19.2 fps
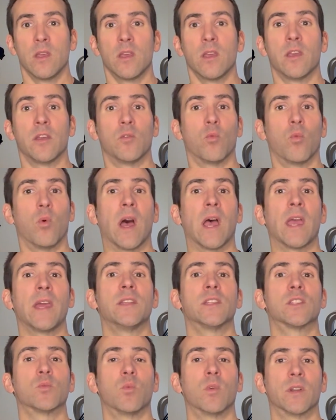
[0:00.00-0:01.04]
and why it
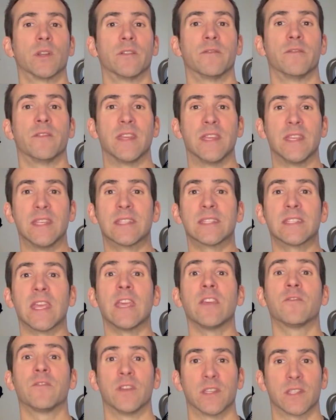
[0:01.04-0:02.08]
is one of the
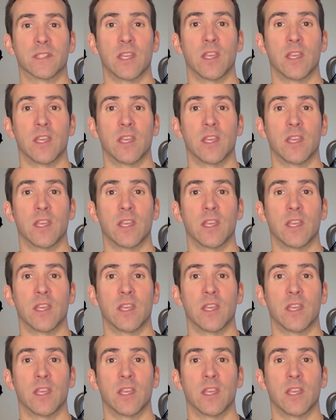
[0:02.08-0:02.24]
safest